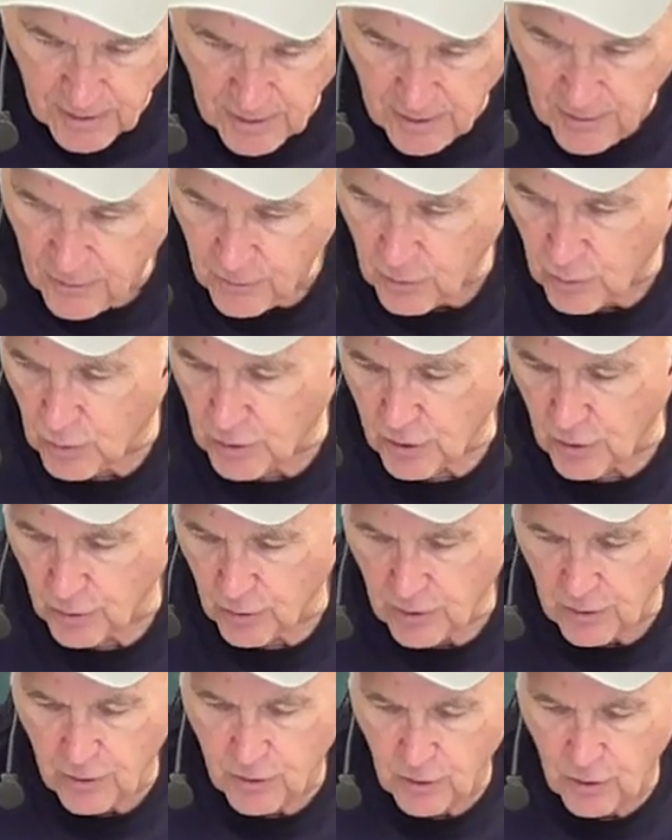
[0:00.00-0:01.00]
So what you're
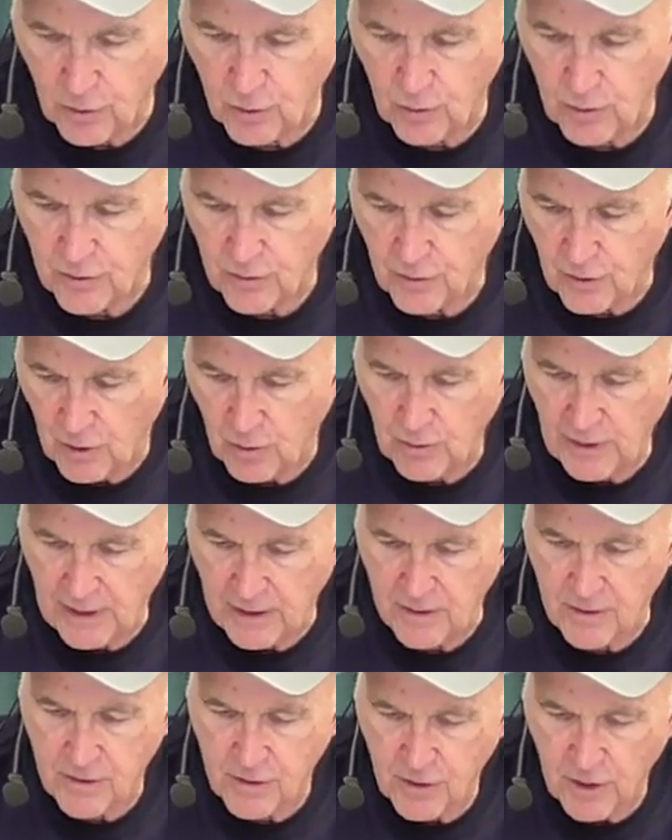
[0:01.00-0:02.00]
going to do is go ahead
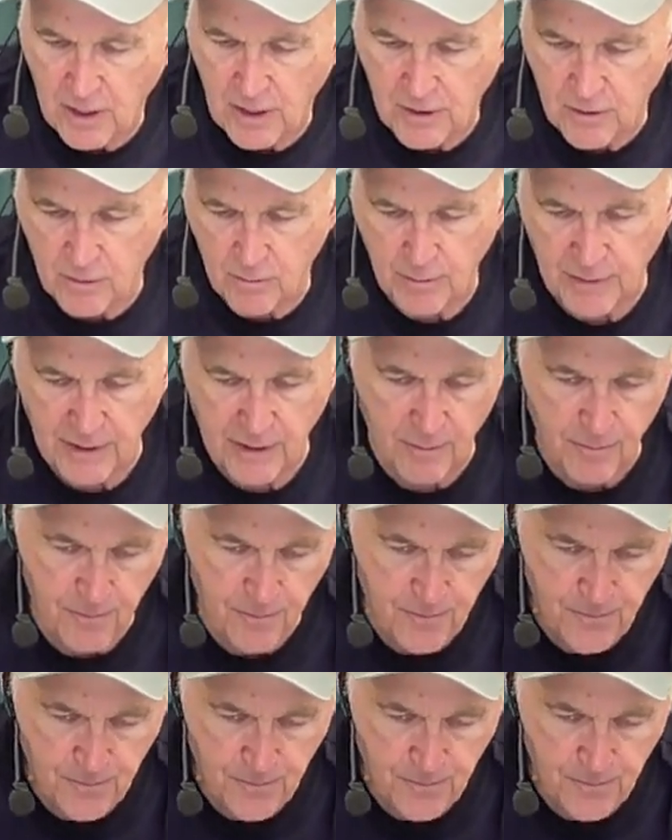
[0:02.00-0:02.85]
and solder them in.